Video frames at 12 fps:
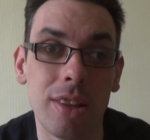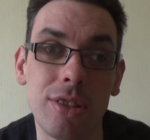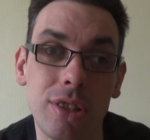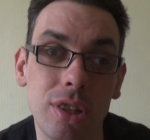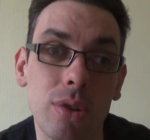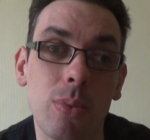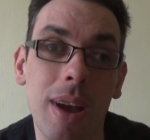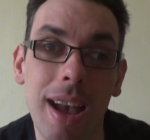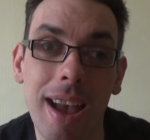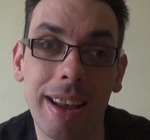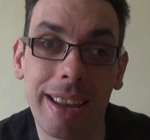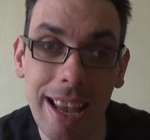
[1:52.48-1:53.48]

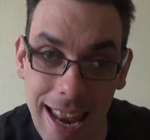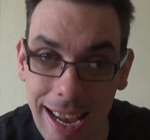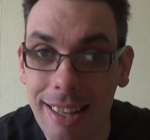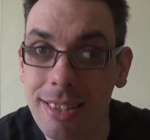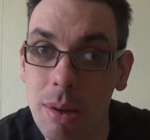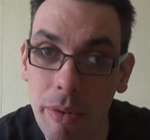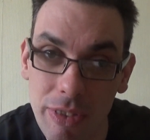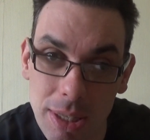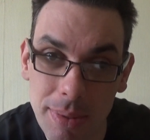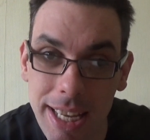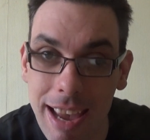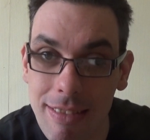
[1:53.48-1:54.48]
to collect some of this
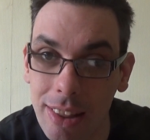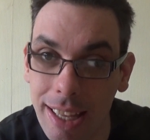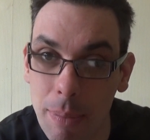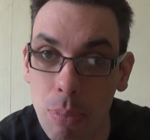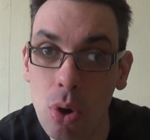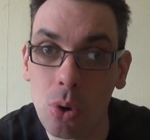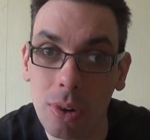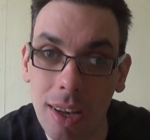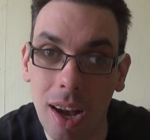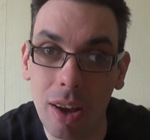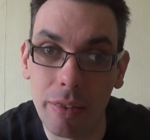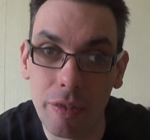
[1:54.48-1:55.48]
material in a book.
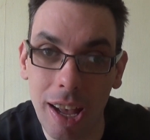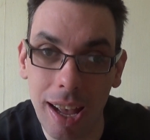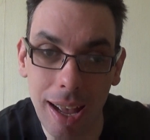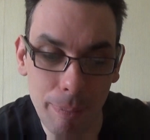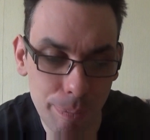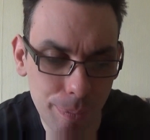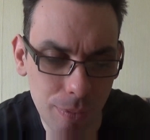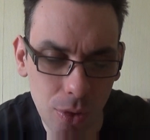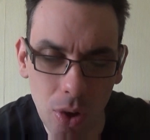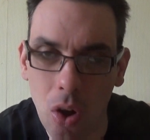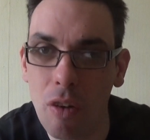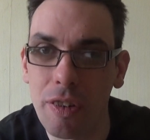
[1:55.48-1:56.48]
I've
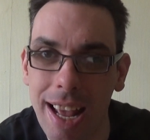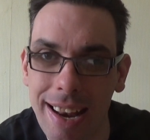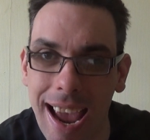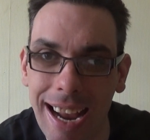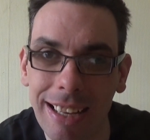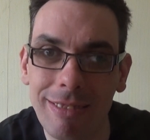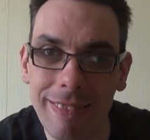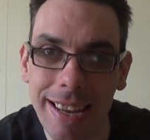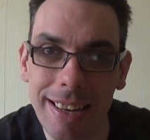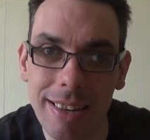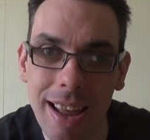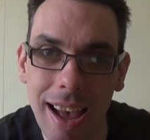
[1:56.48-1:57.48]
often had a
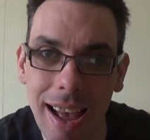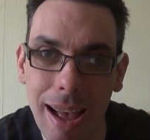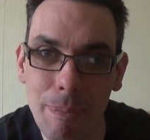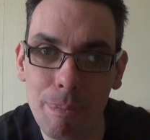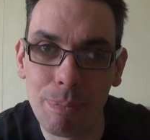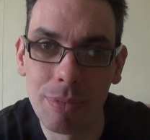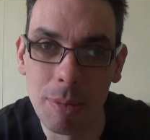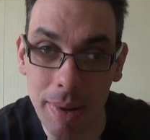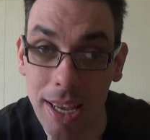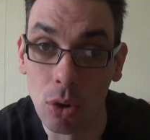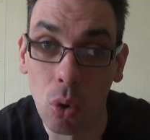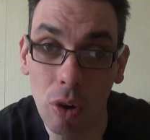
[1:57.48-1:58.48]
hankering to
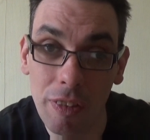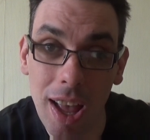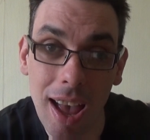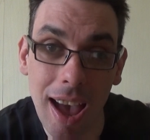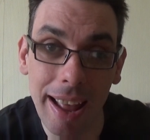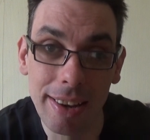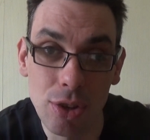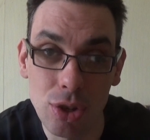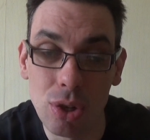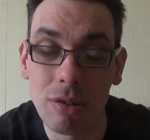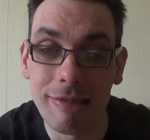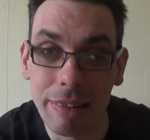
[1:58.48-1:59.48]
be an author, and
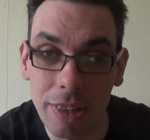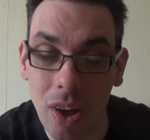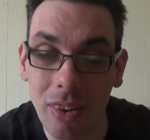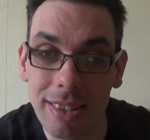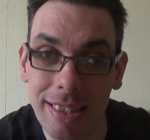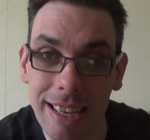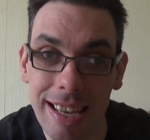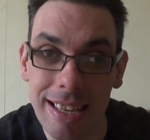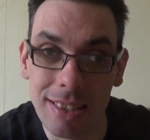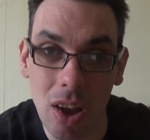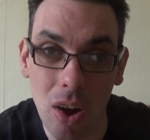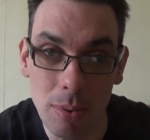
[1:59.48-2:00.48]
during the
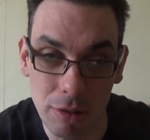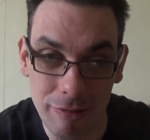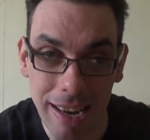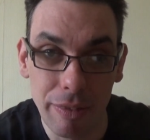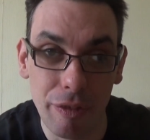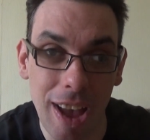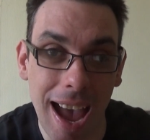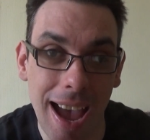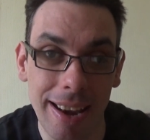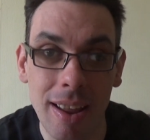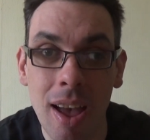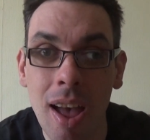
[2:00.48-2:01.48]
90s I was a great
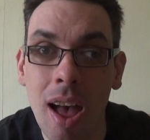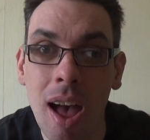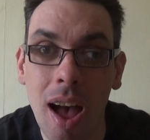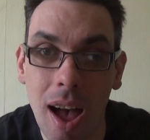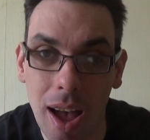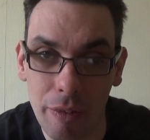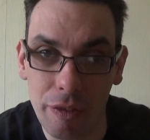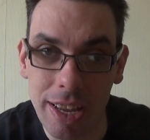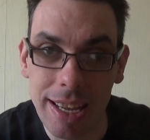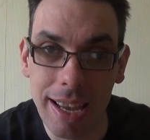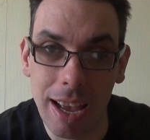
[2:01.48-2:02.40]
fan of the